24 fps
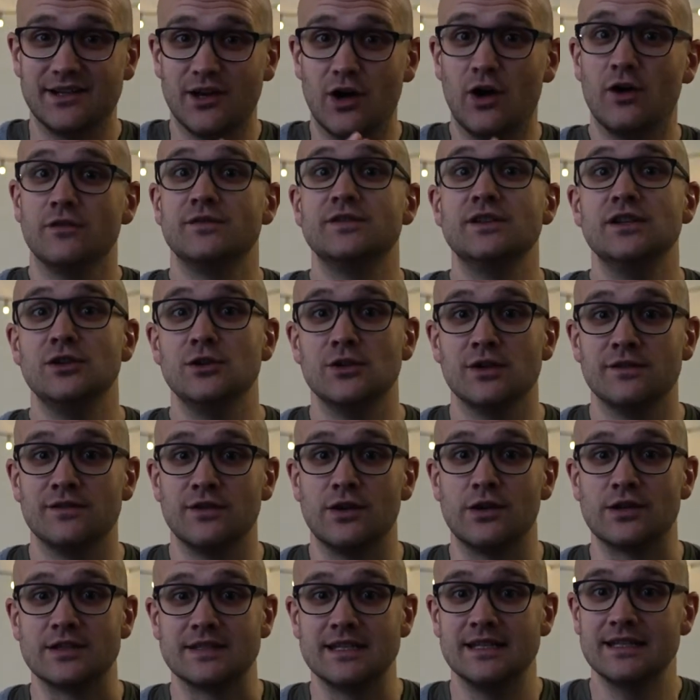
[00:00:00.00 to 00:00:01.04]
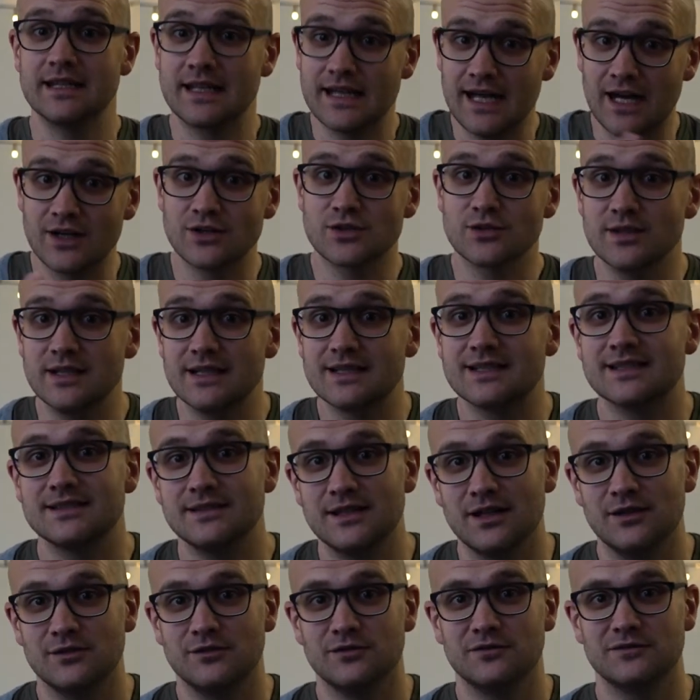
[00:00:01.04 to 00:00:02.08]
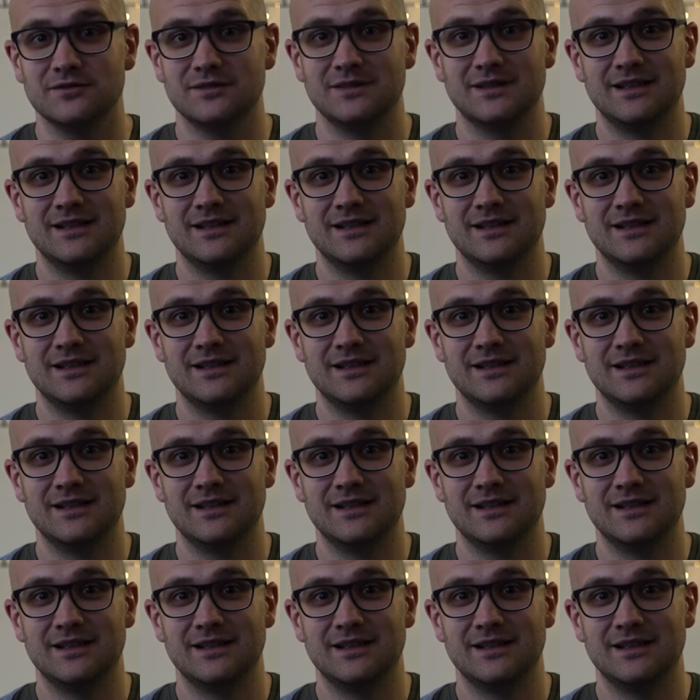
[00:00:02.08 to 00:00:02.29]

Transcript: of the university, the country itself.